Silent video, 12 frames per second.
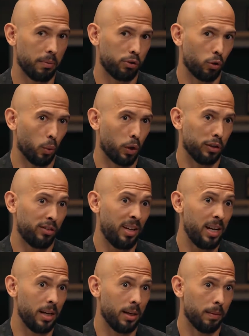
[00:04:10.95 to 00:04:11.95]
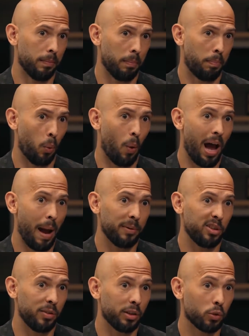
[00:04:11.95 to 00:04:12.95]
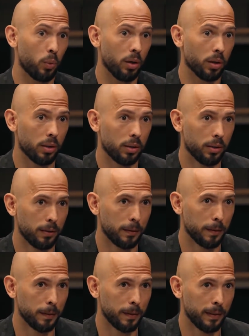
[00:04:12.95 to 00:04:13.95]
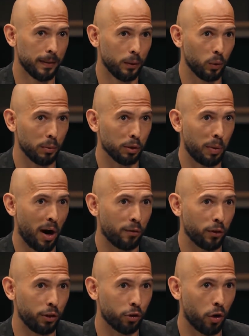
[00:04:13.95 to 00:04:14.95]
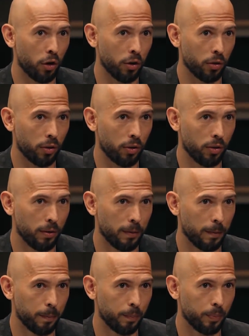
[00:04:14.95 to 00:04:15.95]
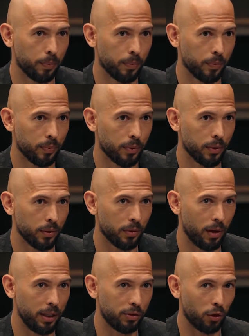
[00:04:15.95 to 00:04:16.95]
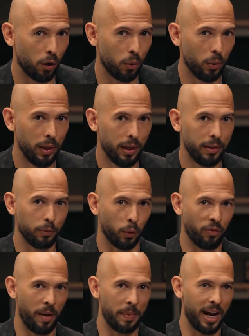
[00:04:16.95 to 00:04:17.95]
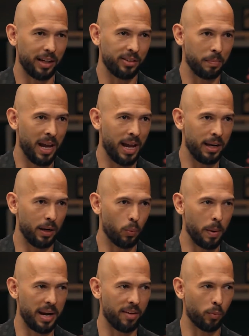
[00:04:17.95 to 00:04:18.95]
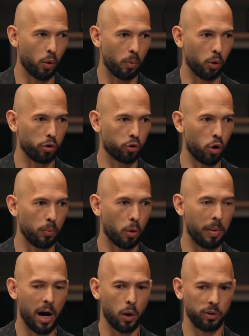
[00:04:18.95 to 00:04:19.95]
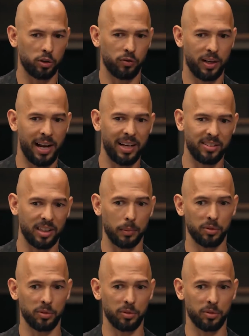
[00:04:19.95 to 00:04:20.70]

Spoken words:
So we're going to see. But what happens if it doesn't work with the most powerful nation on earth? Right? So we're feminizing men and women have more and more control and more power, which is fantastic.